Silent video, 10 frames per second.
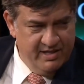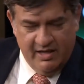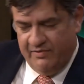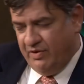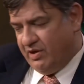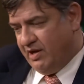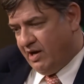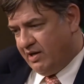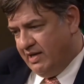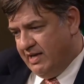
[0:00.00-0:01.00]
If you look at
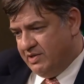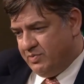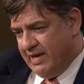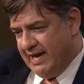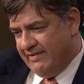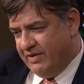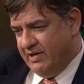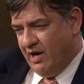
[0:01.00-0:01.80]
our kids, we have